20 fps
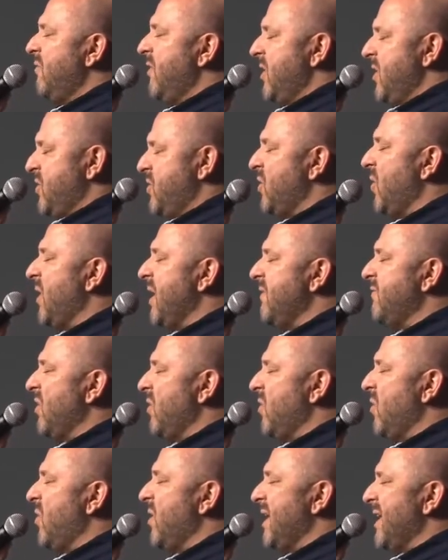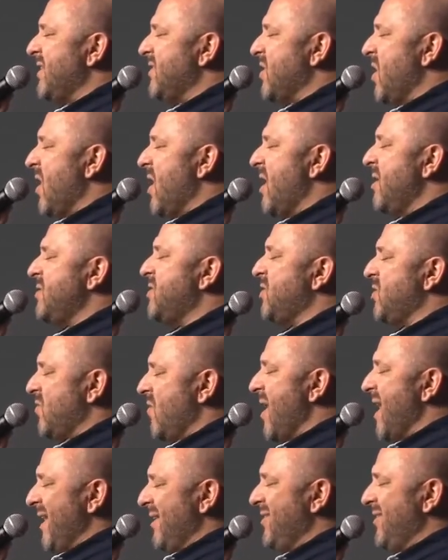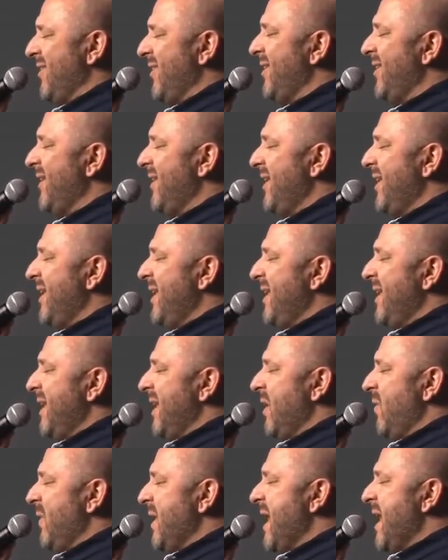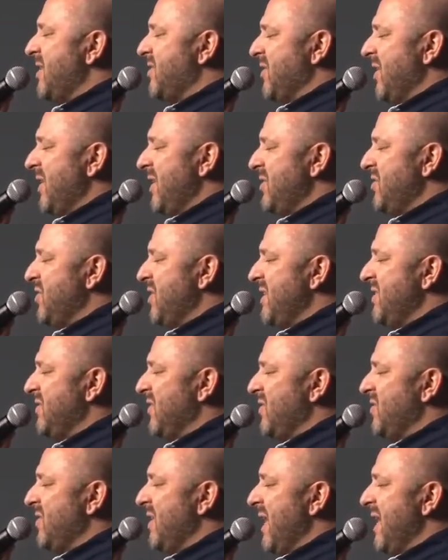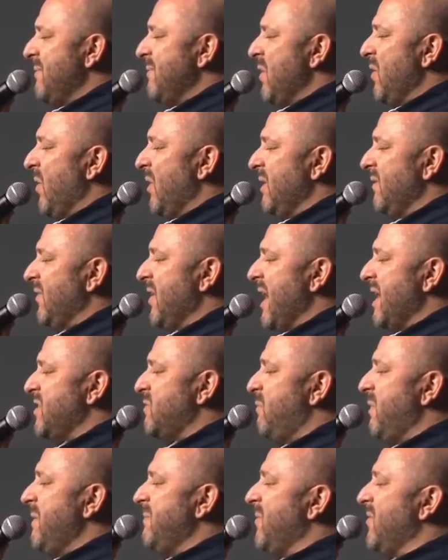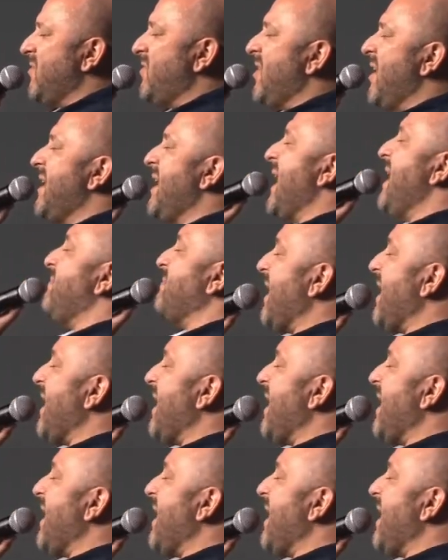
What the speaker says: For the joy of the Lord is our strength. And we ask it in Jesus' name, and all of God's people said